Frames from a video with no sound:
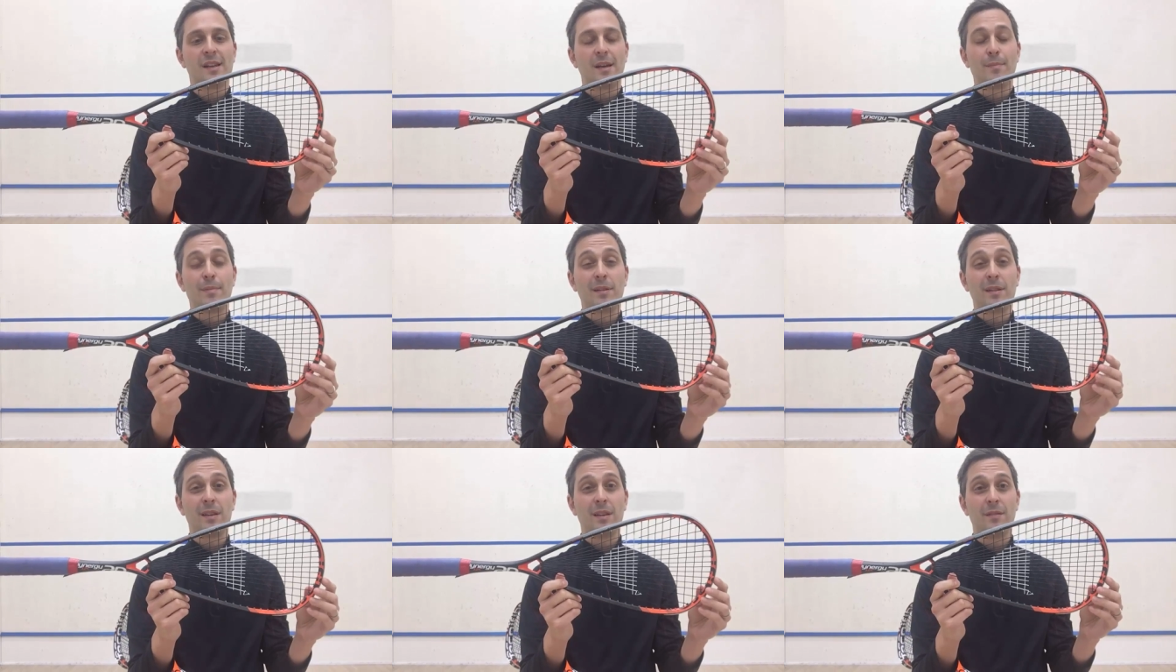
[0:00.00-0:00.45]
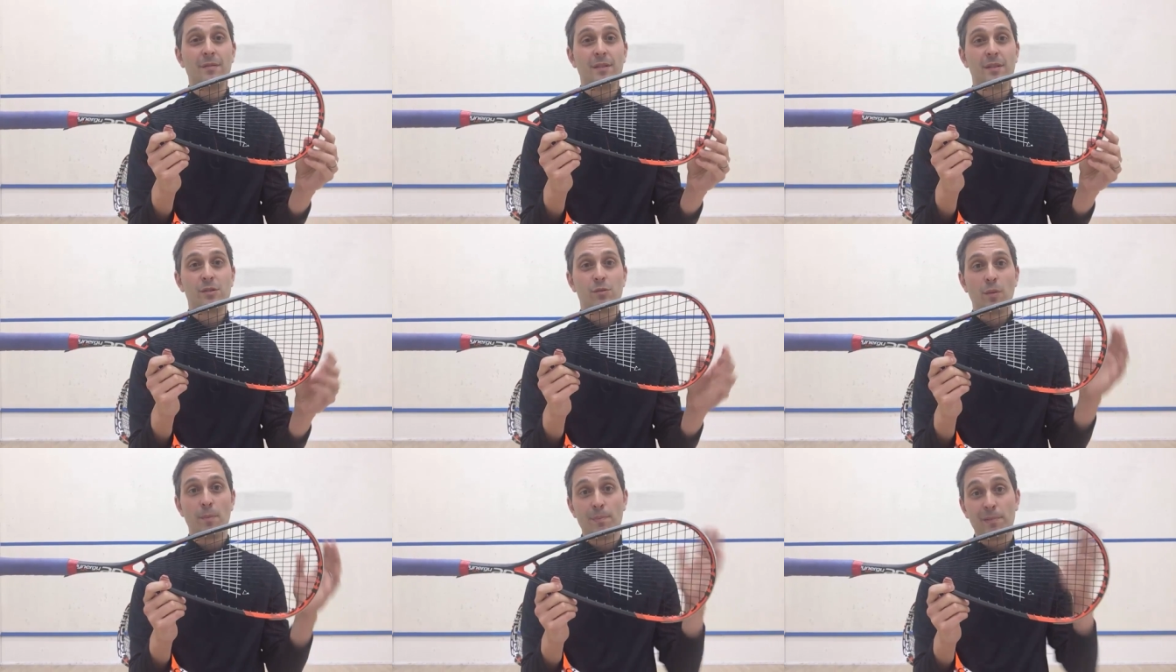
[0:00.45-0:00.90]
I believe
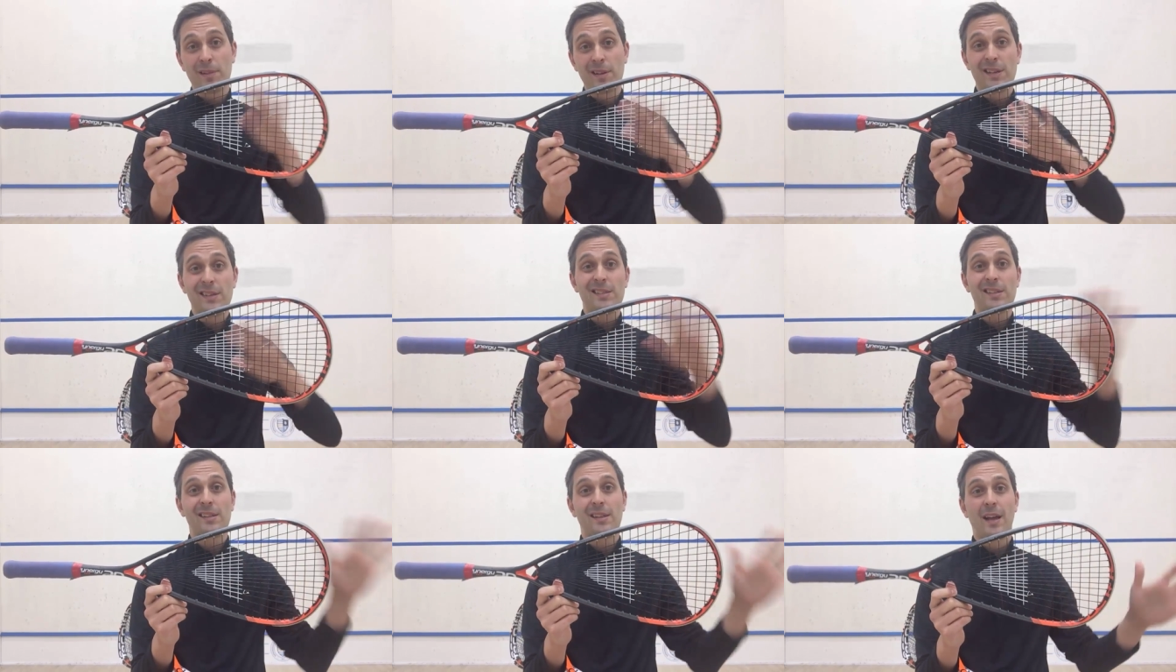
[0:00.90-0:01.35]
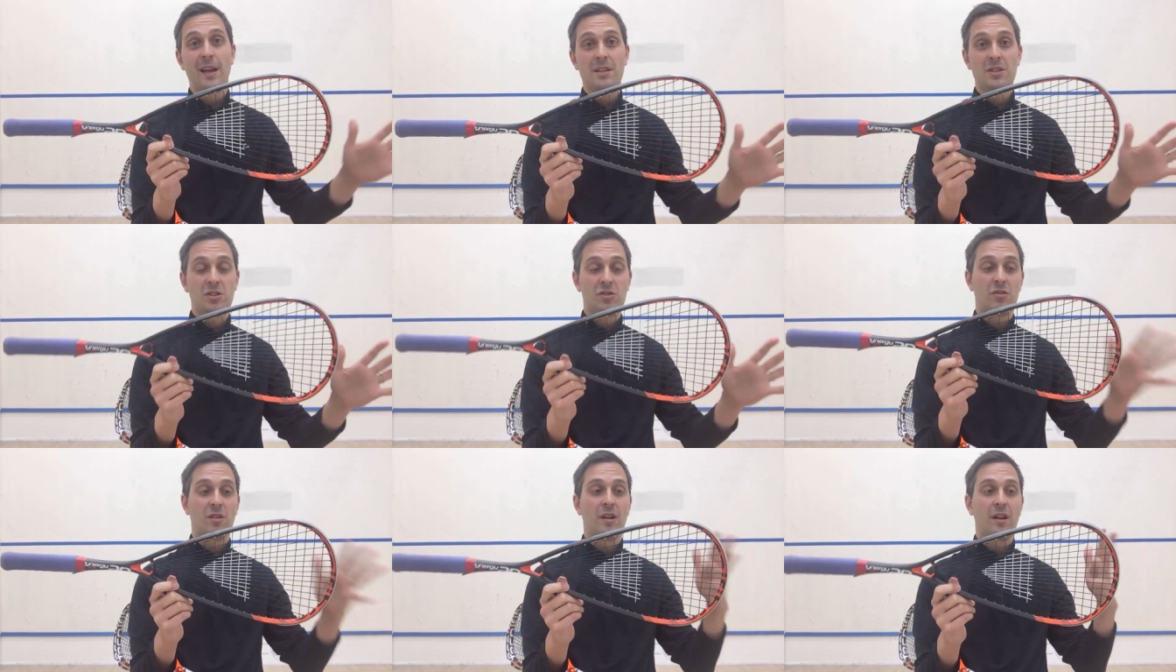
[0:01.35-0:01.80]
it's replacing that
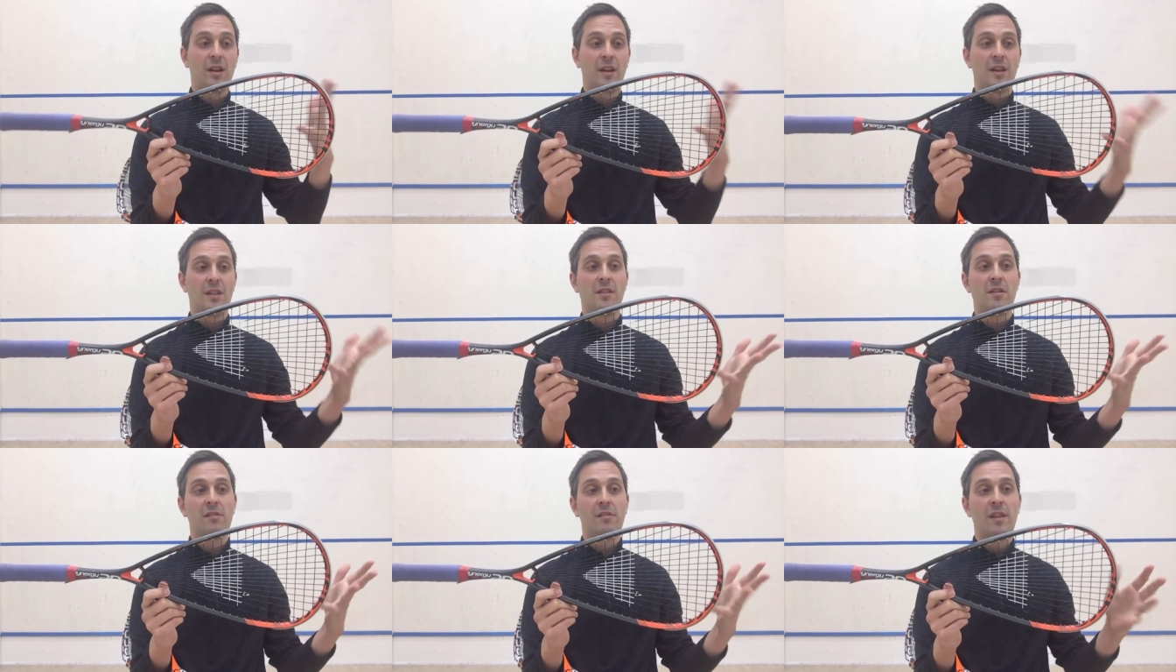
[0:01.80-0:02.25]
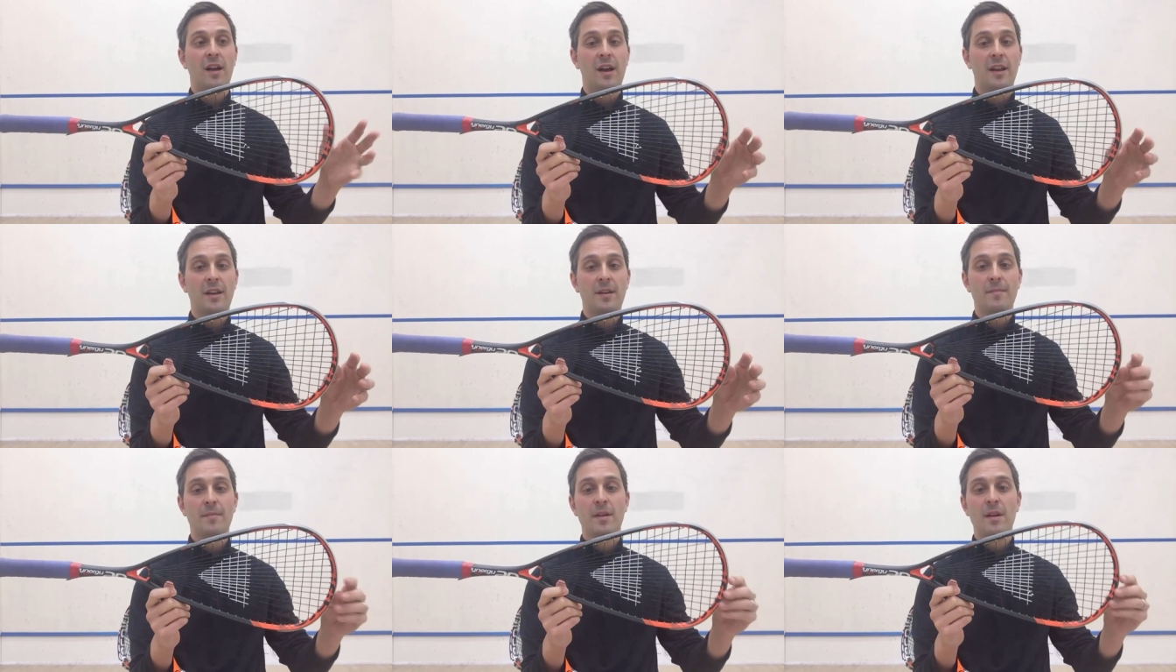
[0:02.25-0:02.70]
string in their
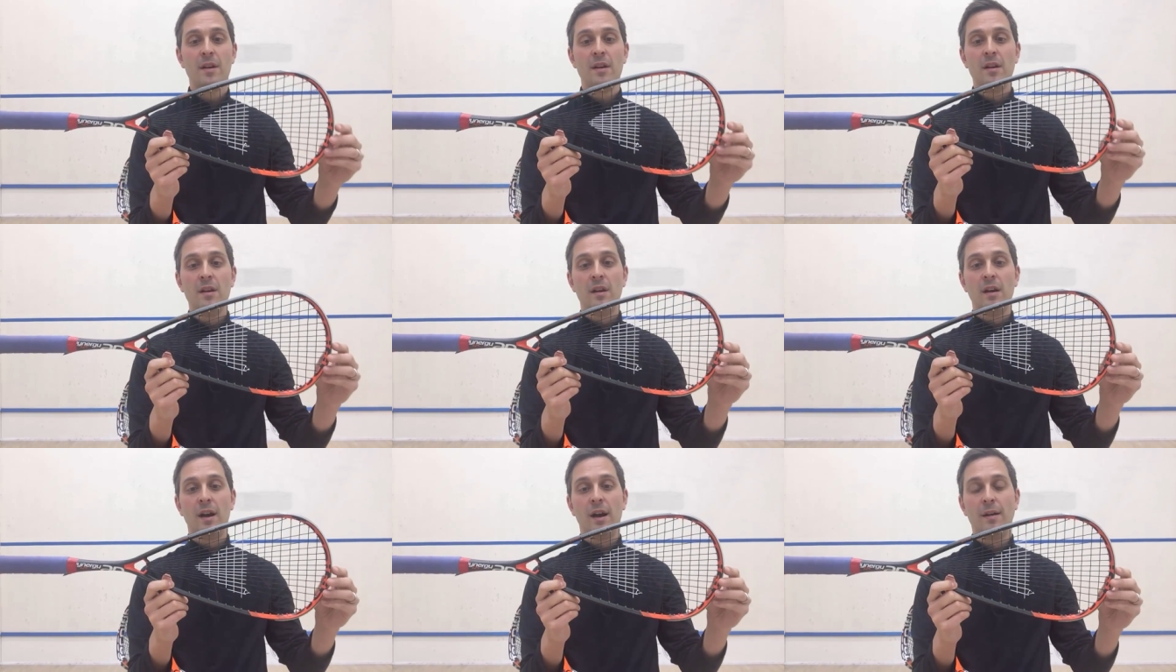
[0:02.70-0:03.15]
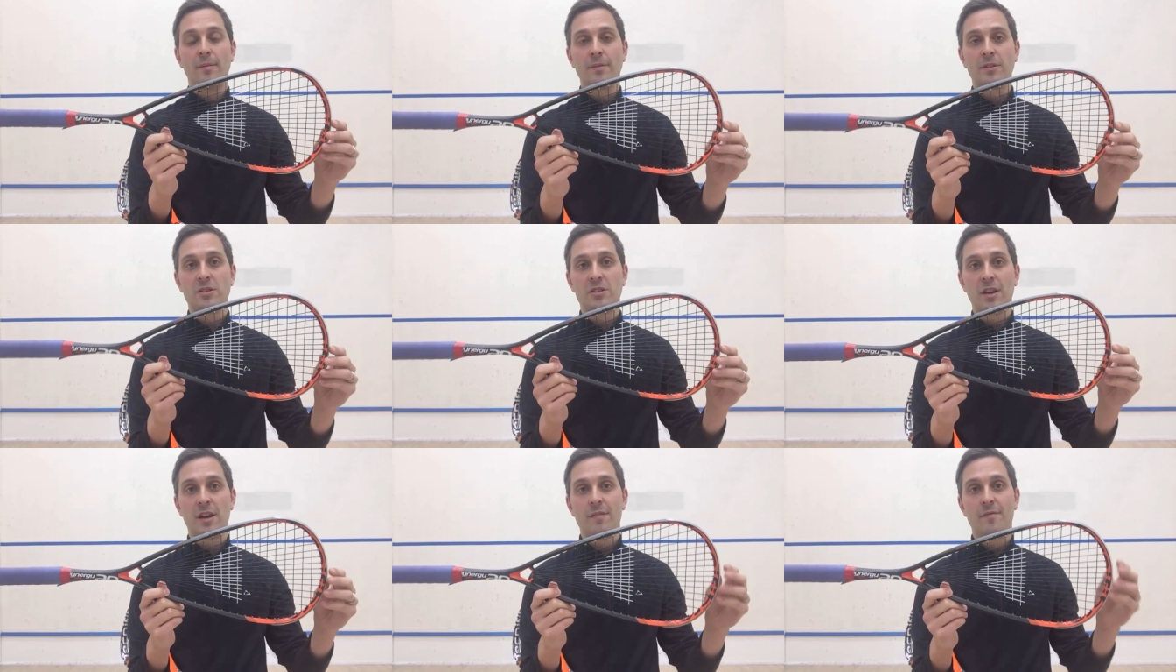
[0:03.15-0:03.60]
lineup. I'm going
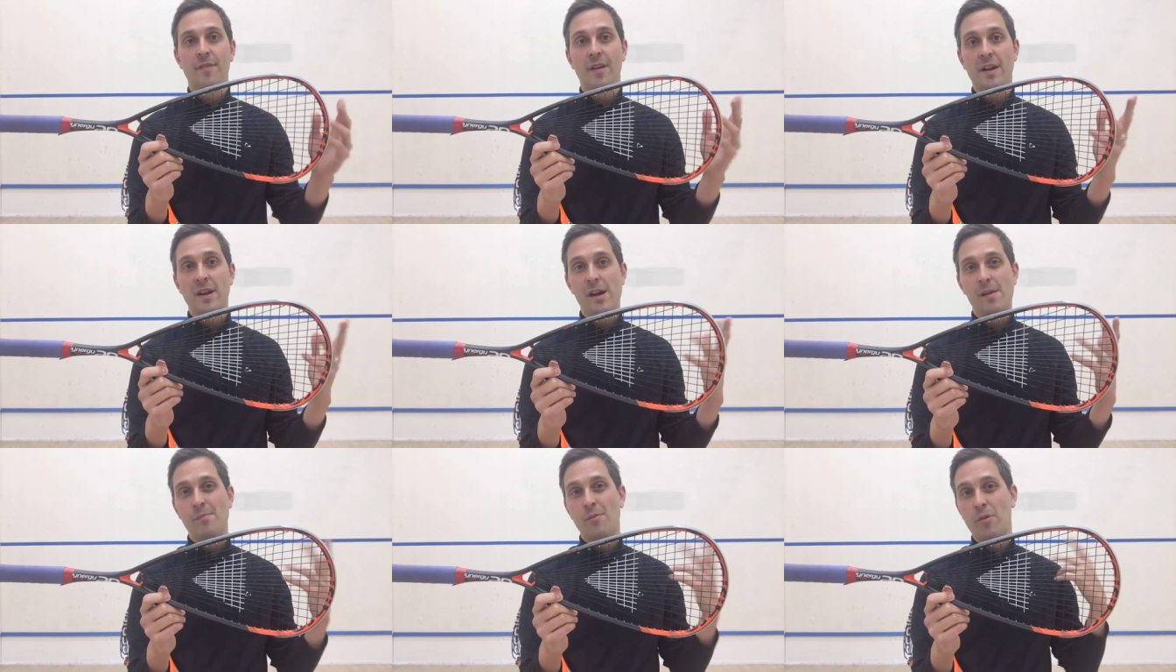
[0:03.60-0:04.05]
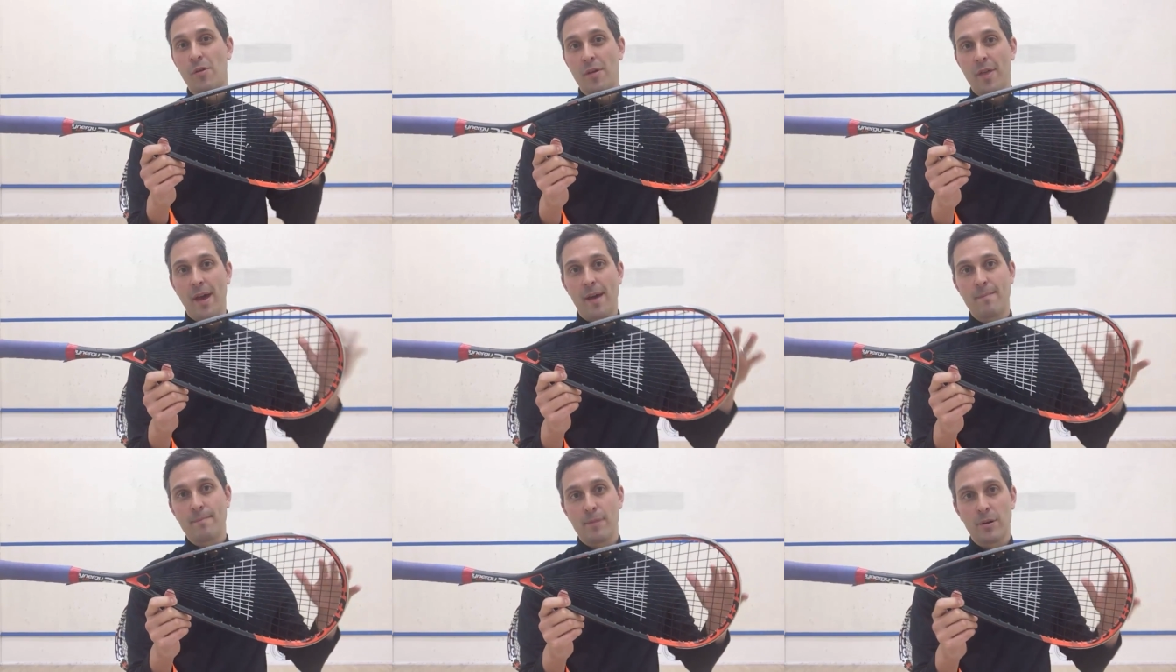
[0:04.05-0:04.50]
to try to find out more of that and